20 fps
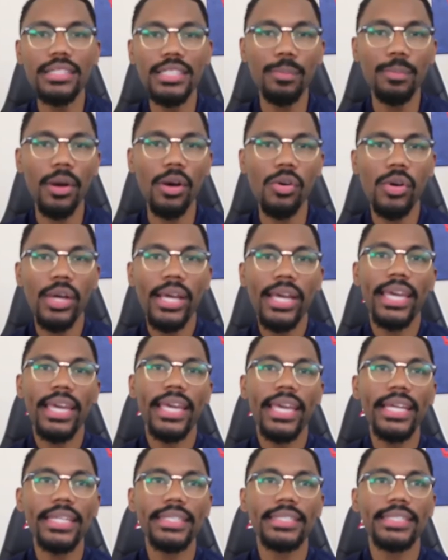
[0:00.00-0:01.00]
bro,
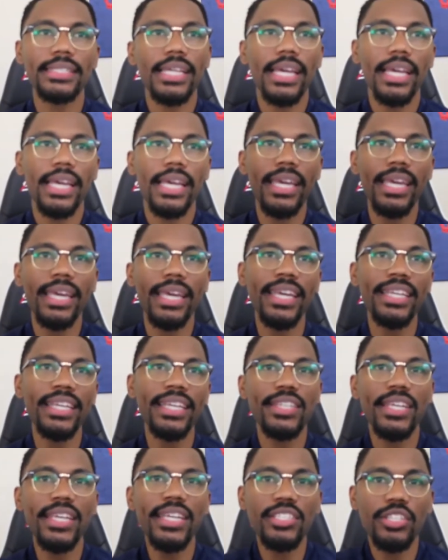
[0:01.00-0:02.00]
it's
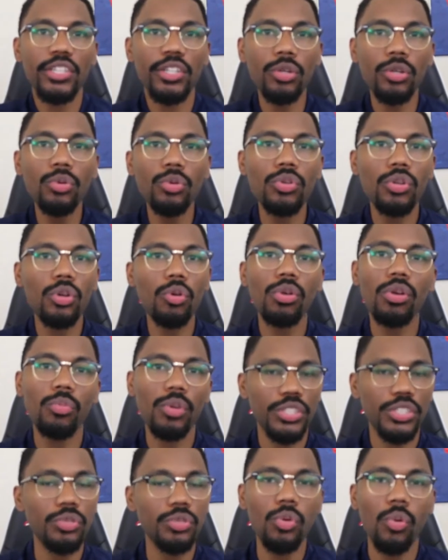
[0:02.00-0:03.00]
you doing
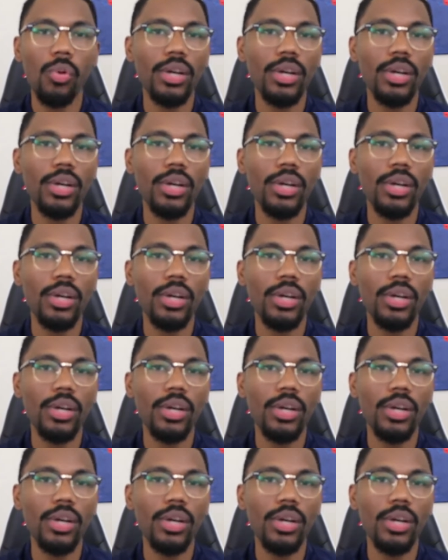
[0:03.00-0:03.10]
what you do